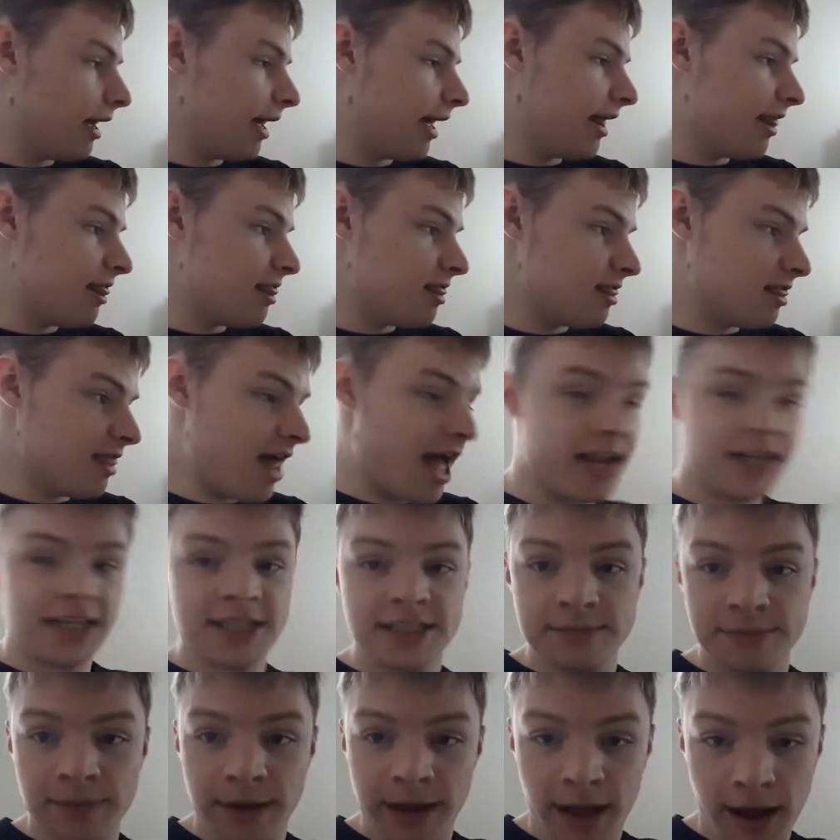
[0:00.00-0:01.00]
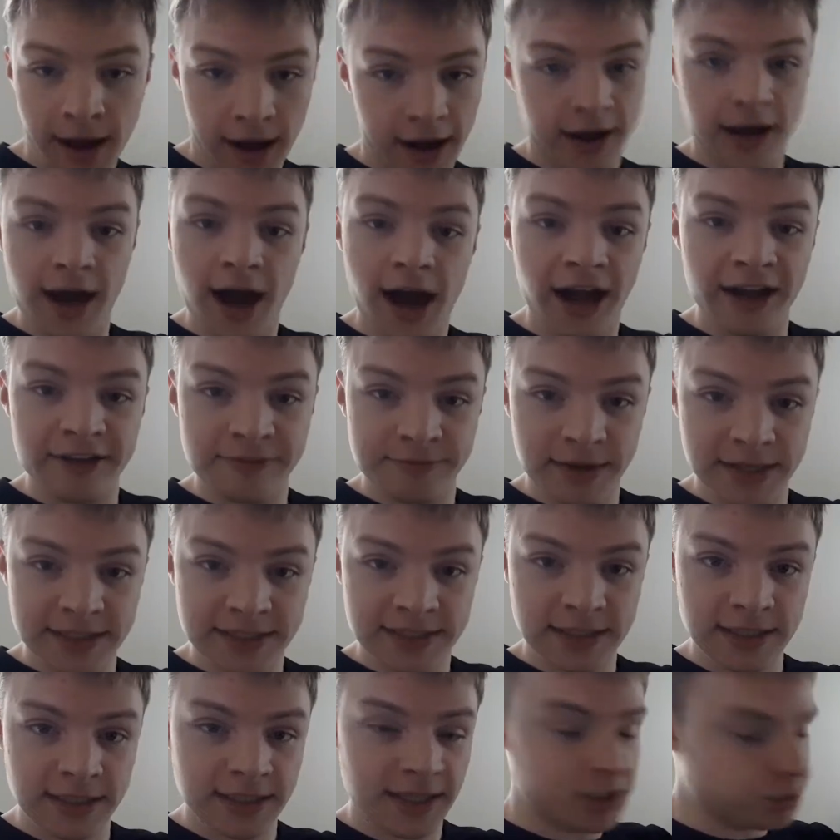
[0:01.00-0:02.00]
and that is my archive,
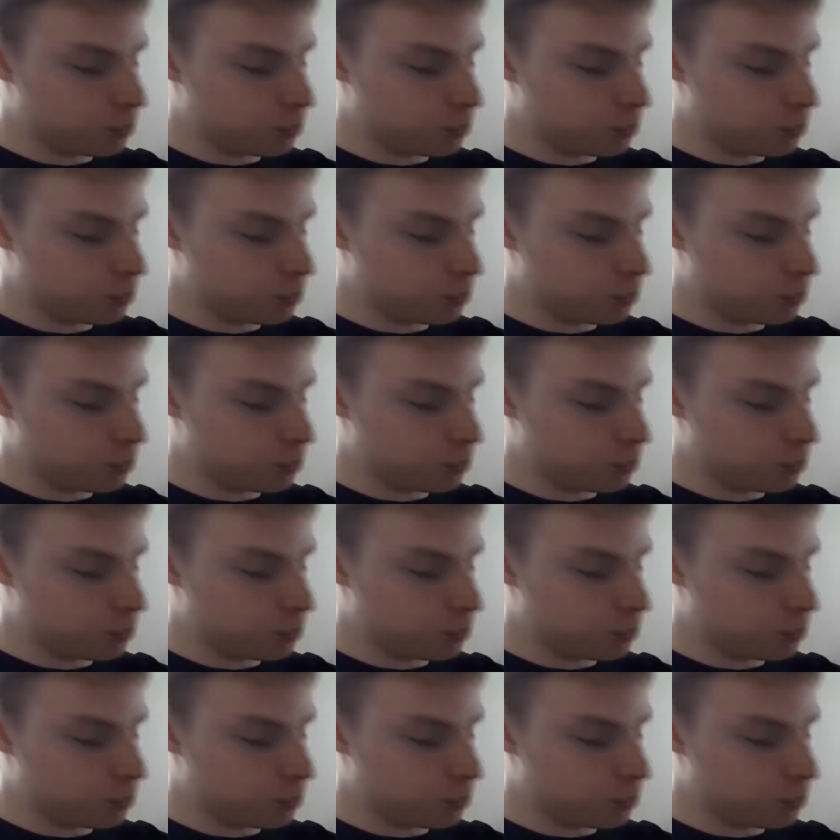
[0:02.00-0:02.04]
basically.